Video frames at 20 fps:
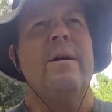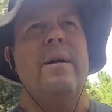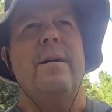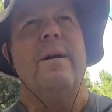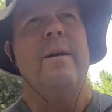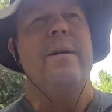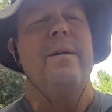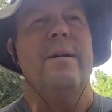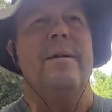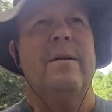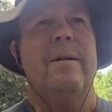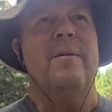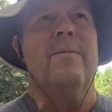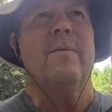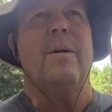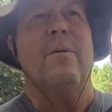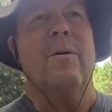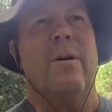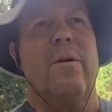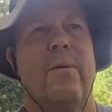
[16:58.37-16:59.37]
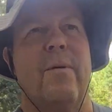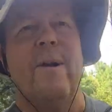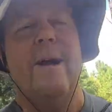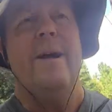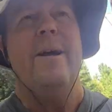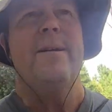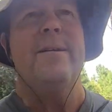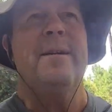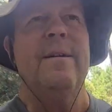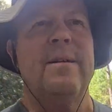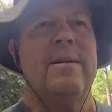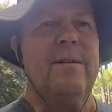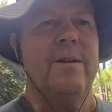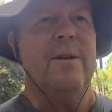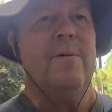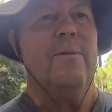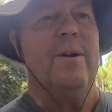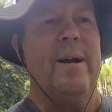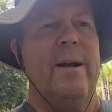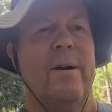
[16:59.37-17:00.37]
in Iran, the
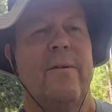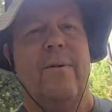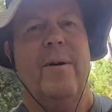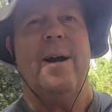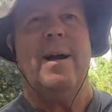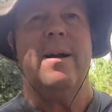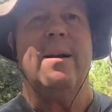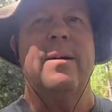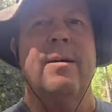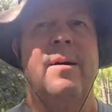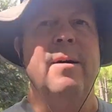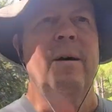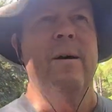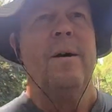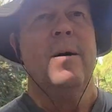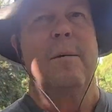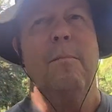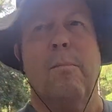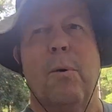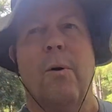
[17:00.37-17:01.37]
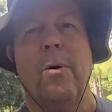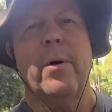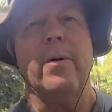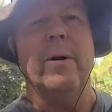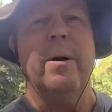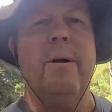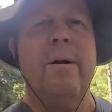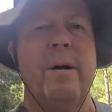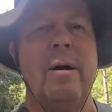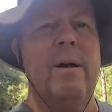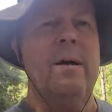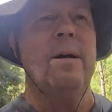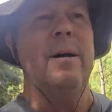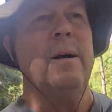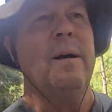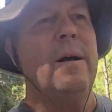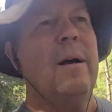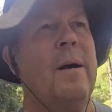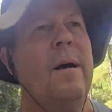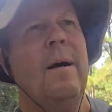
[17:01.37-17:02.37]
Iran-Iraq border.
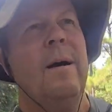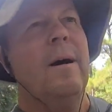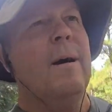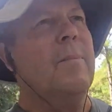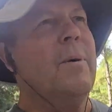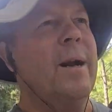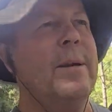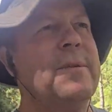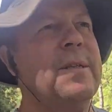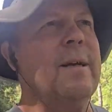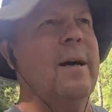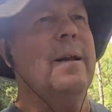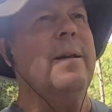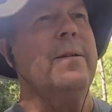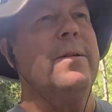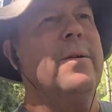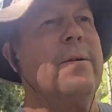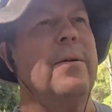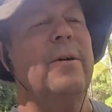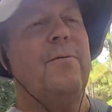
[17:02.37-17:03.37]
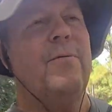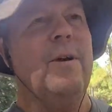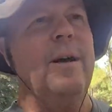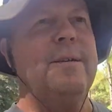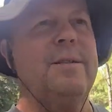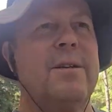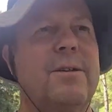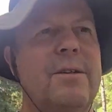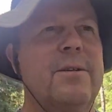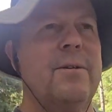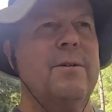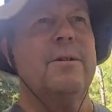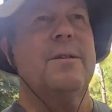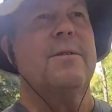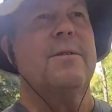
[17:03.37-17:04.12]
But I'm telling you, if that's a true